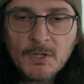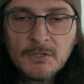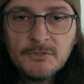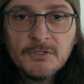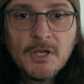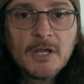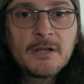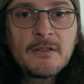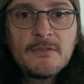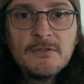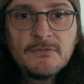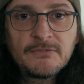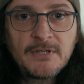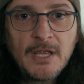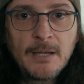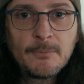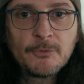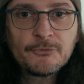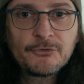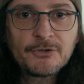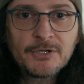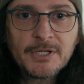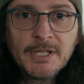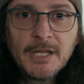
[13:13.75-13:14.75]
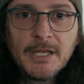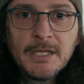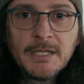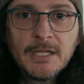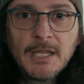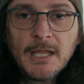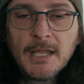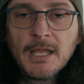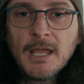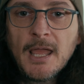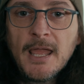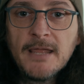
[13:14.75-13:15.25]
none of these cameras are
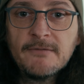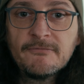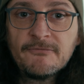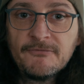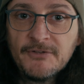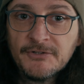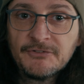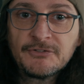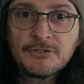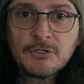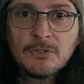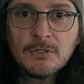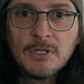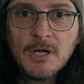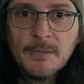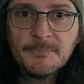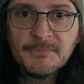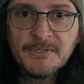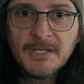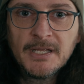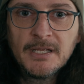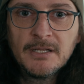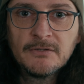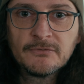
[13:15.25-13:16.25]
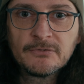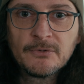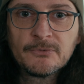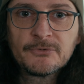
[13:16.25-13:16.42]
getting a physical update.